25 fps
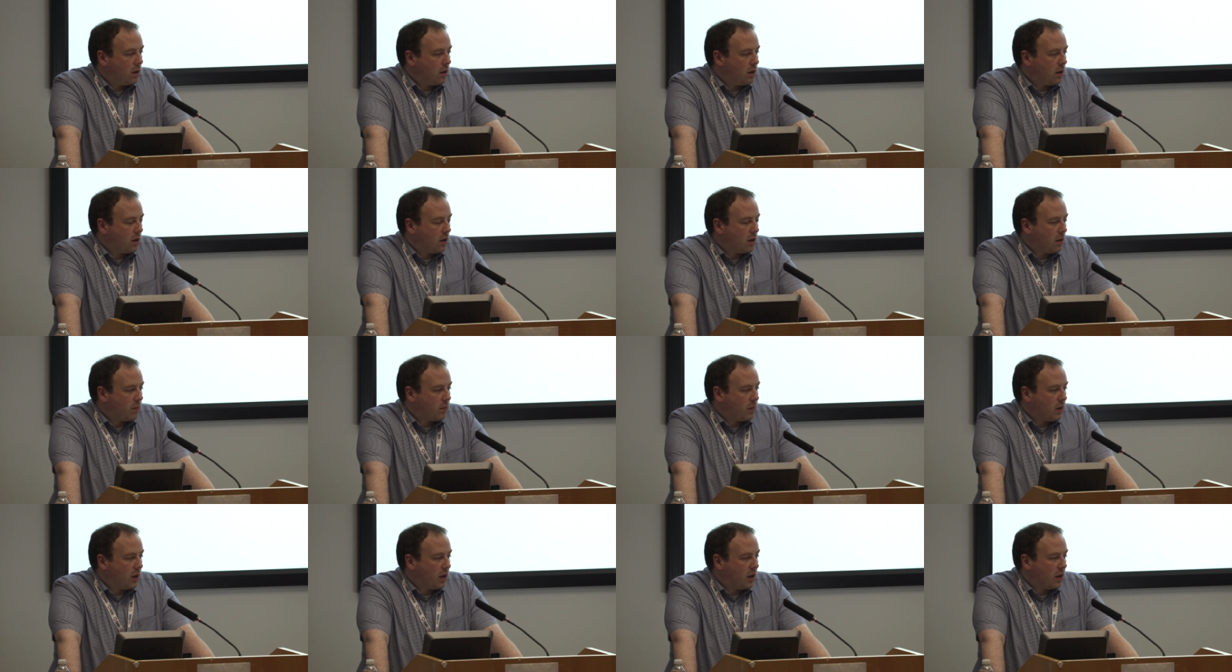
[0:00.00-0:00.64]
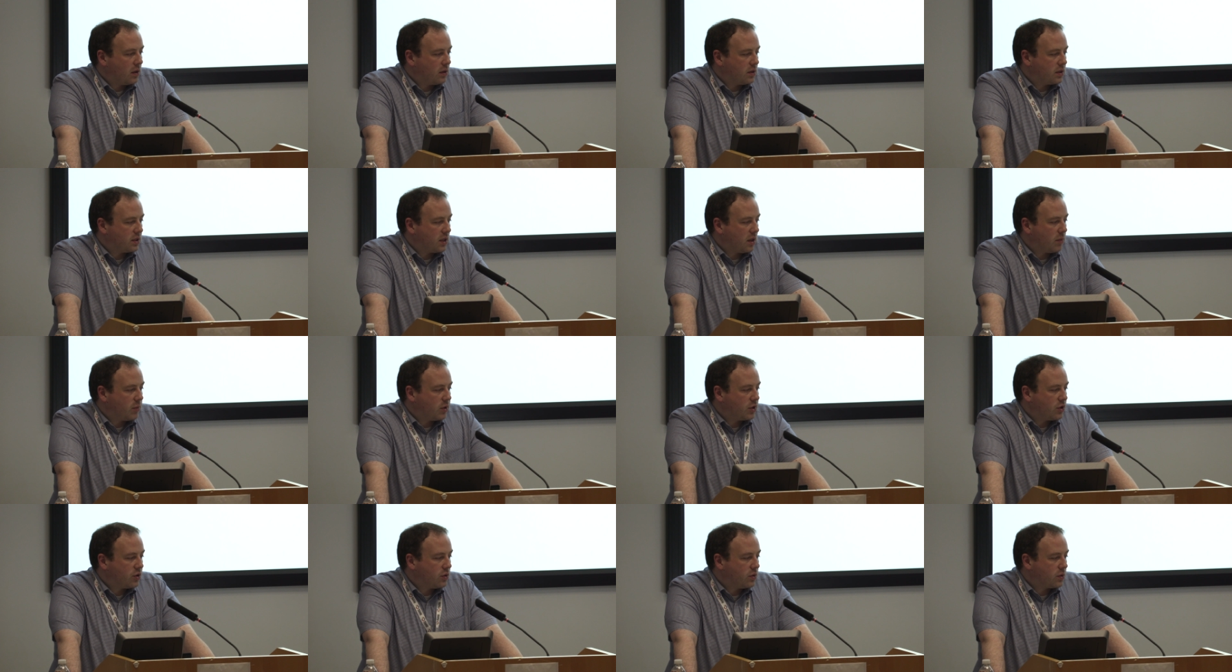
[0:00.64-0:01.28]
And
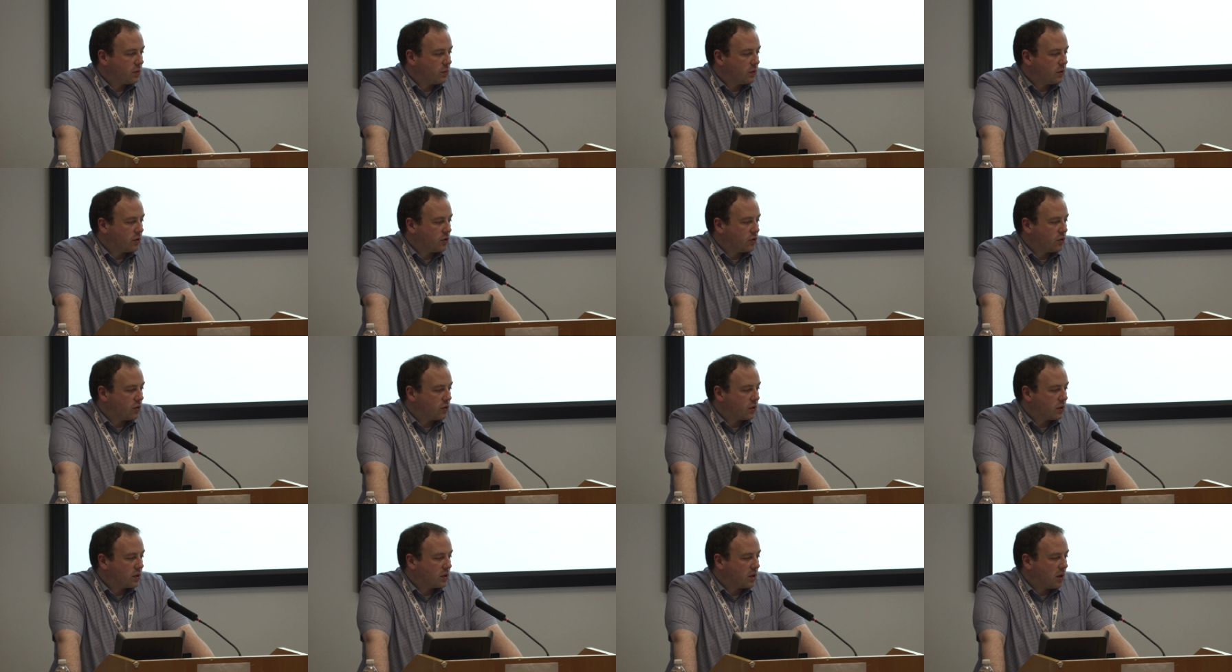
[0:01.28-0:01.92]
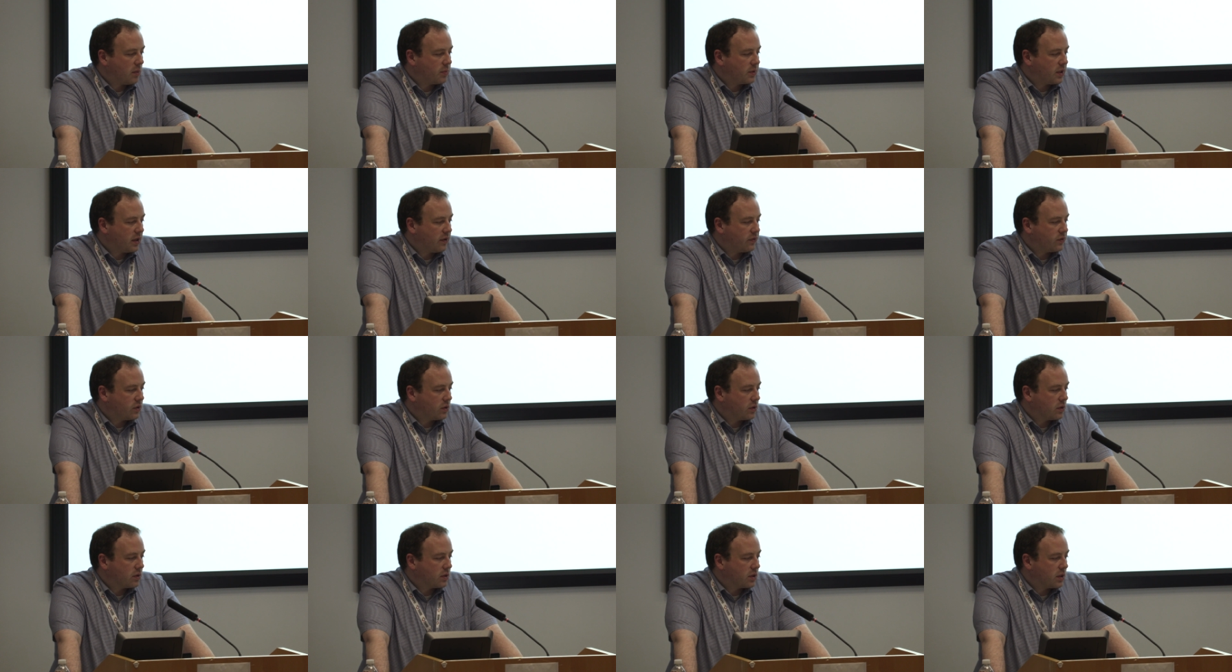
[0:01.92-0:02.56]
same issues with the drug stopped
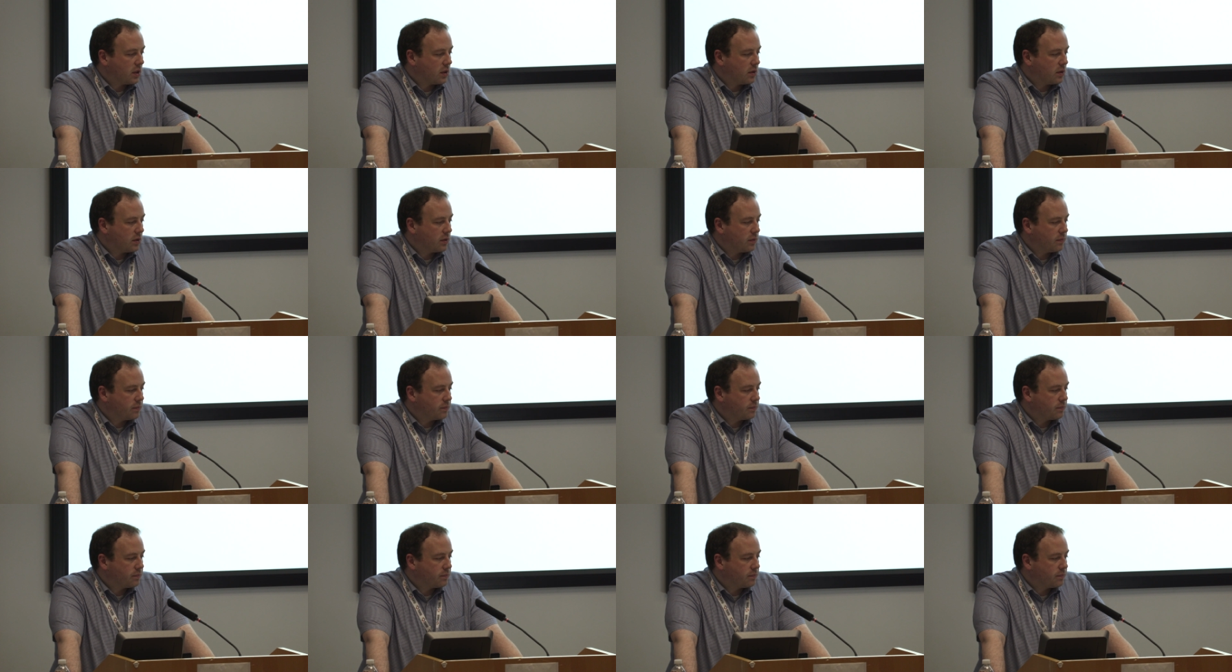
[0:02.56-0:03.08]
after consent.